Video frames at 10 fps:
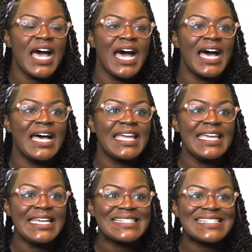uh,
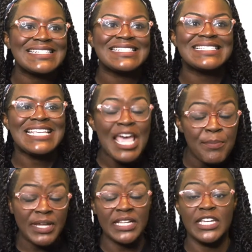it
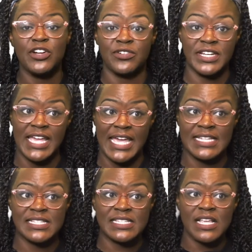typically
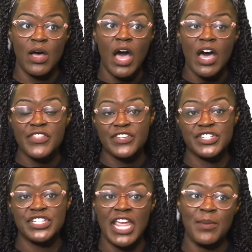creates uh, the
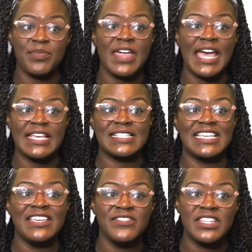shape that is
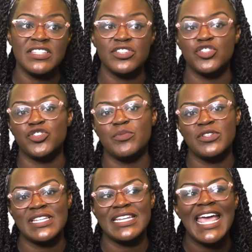evenly
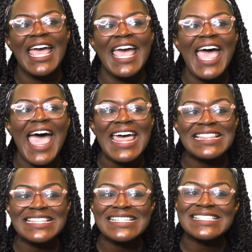distributed
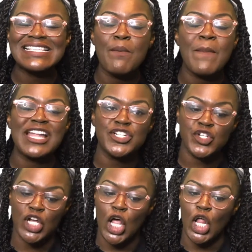and
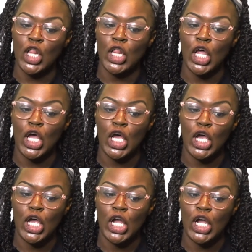symmetrical.
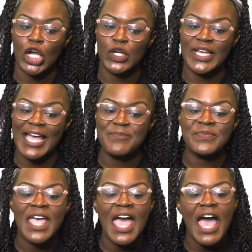Okay,
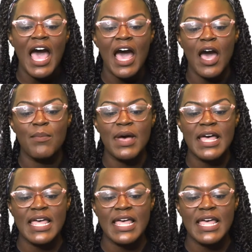um,